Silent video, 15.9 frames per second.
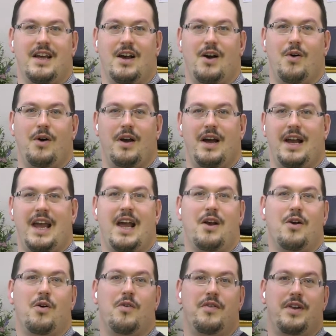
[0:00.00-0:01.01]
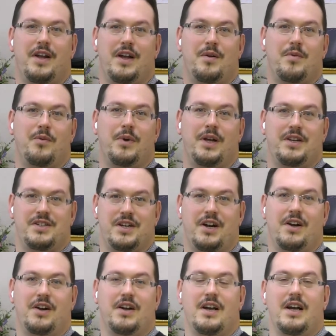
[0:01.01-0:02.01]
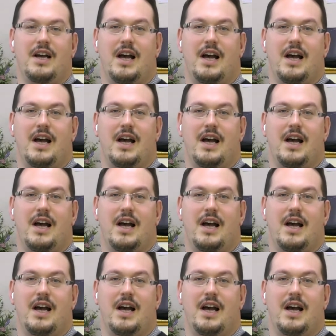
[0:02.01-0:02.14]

oh yeah, I can't go over there in a wheelchair.